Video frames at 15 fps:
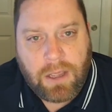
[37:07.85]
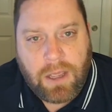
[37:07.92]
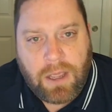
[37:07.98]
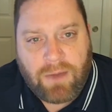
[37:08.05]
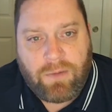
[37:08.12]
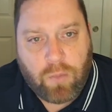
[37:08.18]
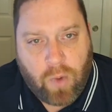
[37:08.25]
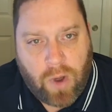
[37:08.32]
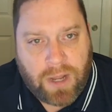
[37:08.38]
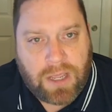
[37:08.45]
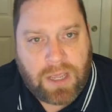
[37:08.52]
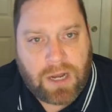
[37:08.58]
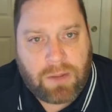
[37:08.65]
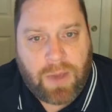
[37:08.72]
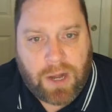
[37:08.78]
if you want to
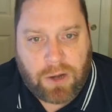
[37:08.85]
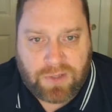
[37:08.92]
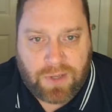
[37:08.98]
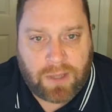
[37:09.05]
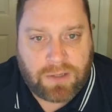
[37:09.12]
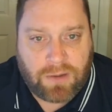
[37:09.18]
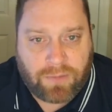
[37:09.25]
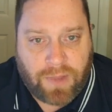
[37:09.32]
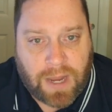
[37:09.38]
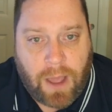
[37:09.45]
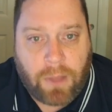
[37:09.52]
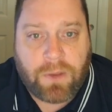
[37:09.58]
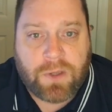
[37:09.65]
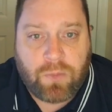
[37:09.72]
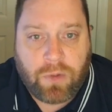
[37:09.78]
get a better sense of like how
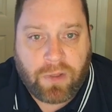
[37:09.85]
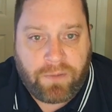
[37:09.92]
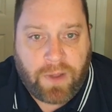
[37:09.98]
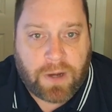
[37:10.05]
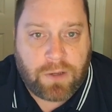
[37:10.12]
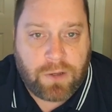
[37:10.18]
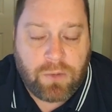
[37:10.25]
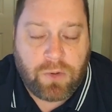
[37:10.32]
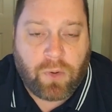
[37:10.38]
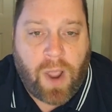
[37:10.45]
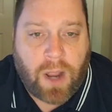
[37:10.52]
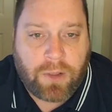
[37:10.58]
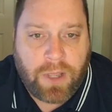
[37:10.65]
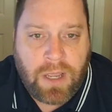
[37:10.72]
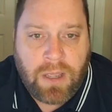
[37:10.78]
this will affect you
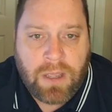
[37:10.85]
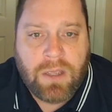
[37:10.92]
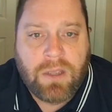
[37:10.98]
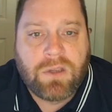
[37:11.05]
directly,